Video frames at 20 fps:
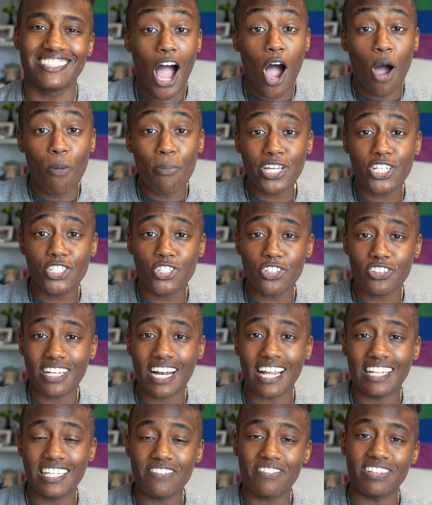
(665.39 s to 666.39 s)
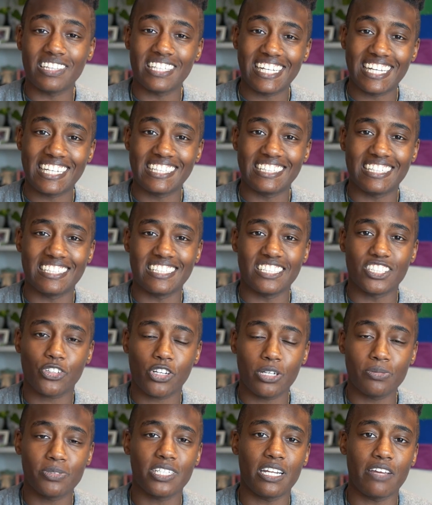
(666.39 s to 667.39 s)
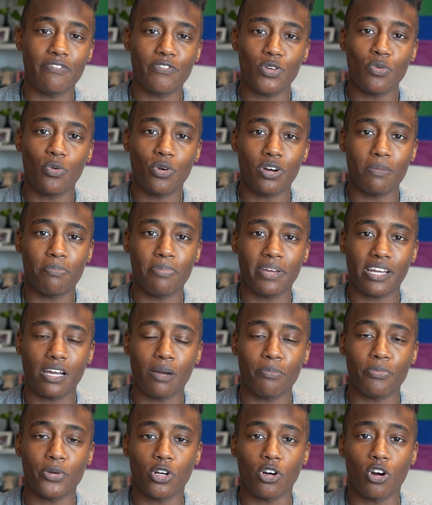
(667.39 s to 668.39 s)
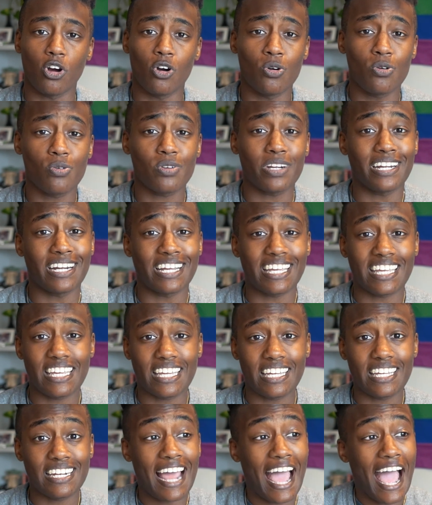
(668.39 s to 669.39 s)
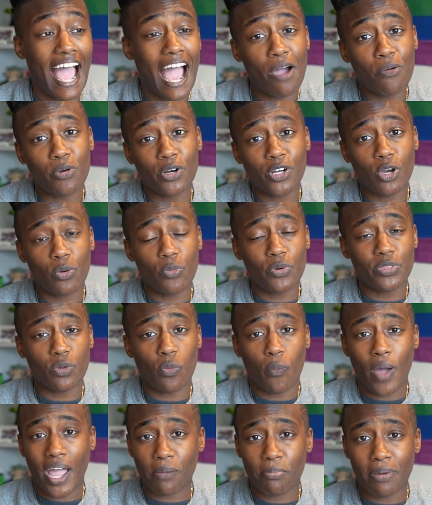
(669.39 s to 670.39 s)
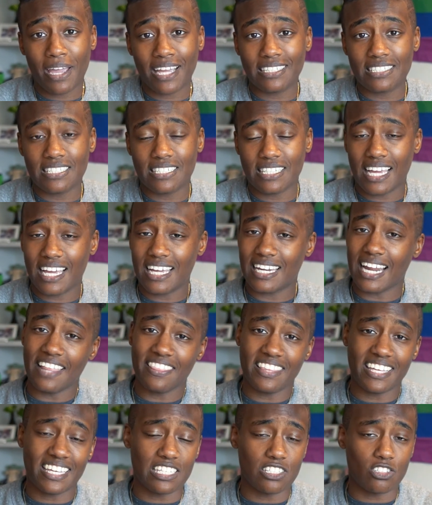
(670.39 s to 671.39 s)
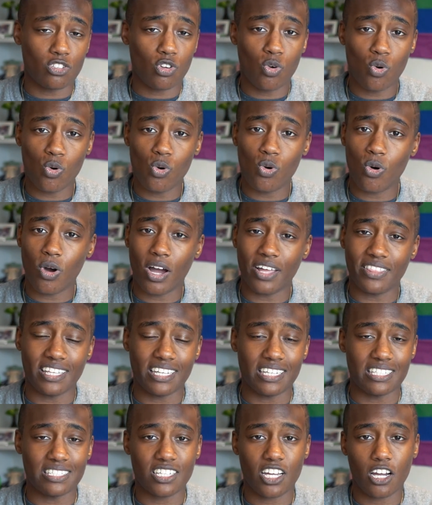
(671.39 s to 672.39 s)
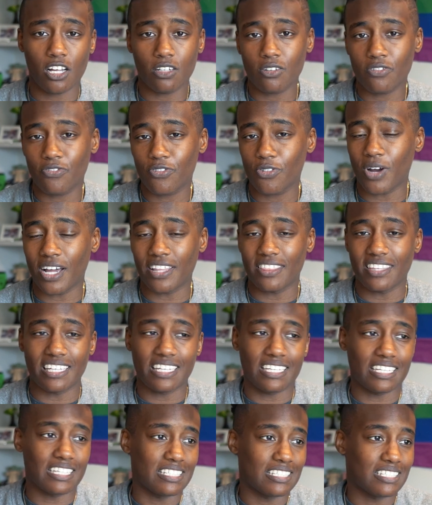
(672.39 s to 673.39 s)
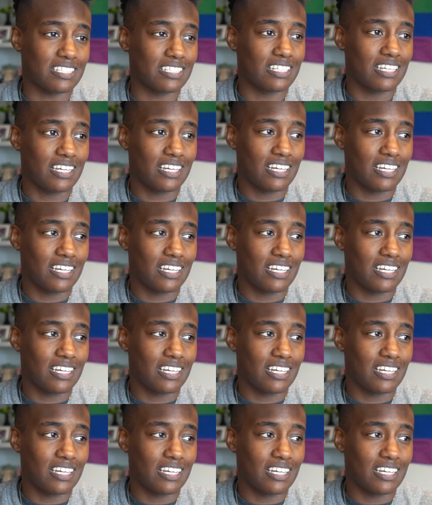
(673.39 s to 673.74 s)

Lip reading: I'll make sure that I leave a link in the description if you want to pick up your own. And again, I would go with the Whack Pack design. I think it's cool. I think it's colorful. I think it's